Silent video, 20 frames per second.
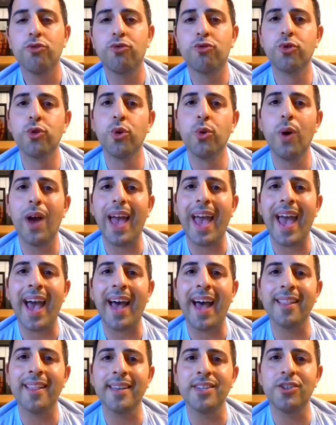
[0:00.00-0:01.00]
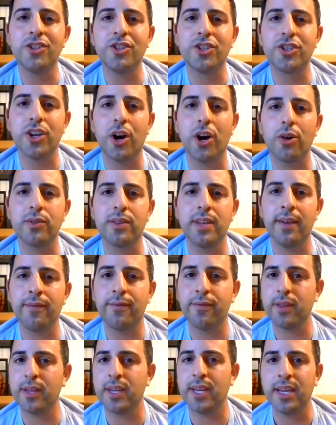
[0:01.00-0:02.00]
Drew Allen show.
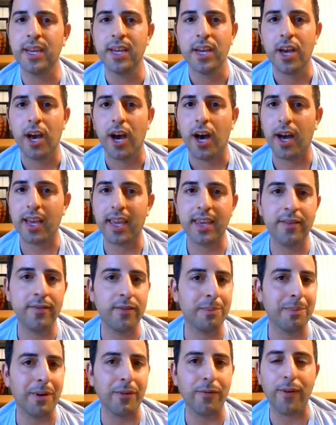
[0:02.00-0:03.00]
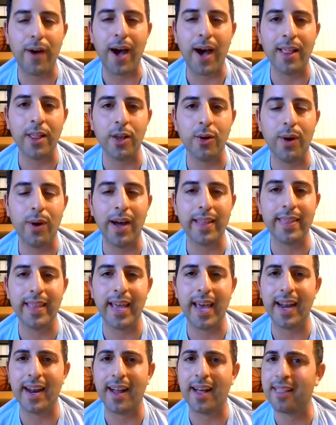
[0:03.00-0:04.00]
Definitely uh, give him a follow on
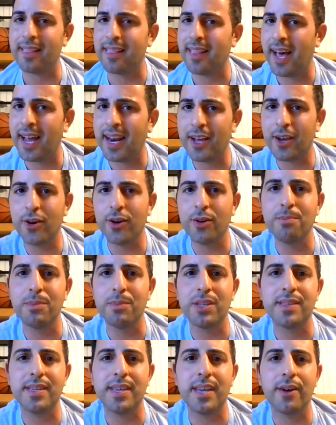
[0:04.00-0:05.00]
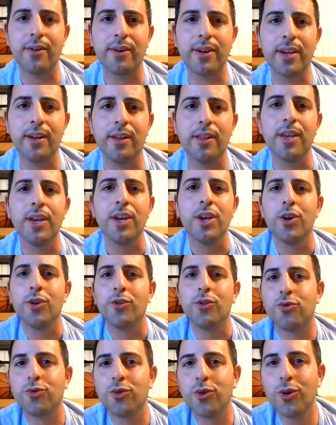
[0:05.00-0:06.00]
that. A lot of good material.
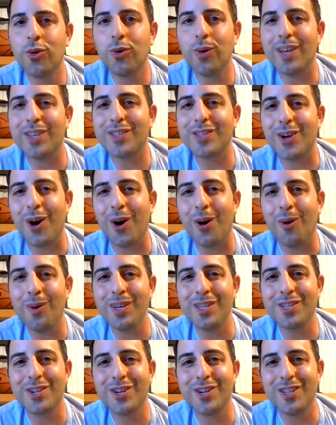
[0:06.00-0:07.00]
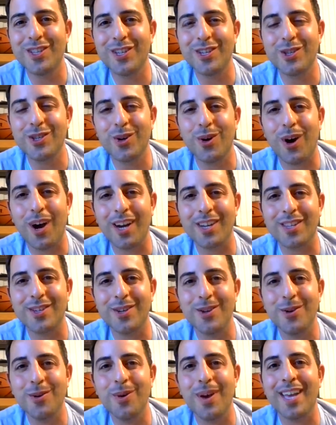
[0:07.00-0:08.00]
Drew, it's always good to talk
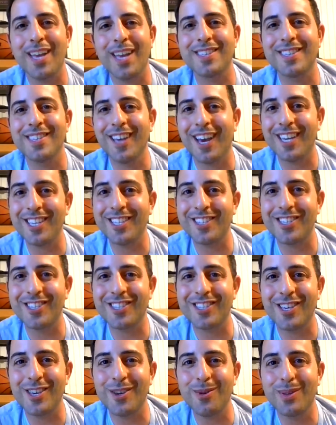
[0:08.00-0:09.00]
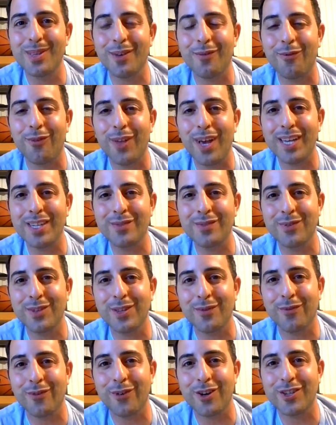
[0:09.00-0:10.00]
to you. It's nice to see you in the flesh for
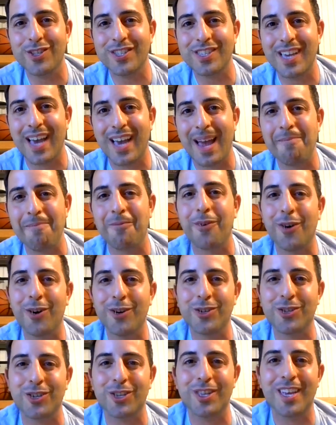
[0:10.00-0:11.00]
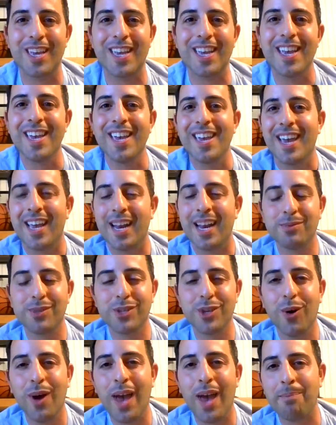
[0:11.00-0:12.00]
the first time virtually. And I'm
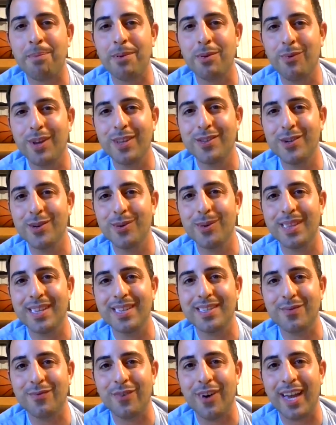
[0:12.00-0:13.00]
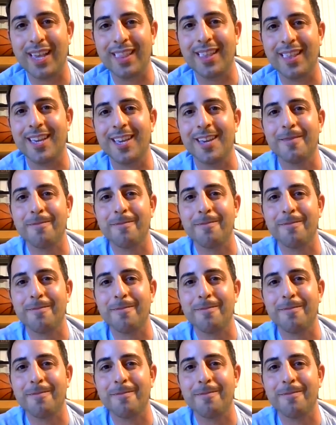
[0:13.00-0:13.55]
so happy we're doing this finally.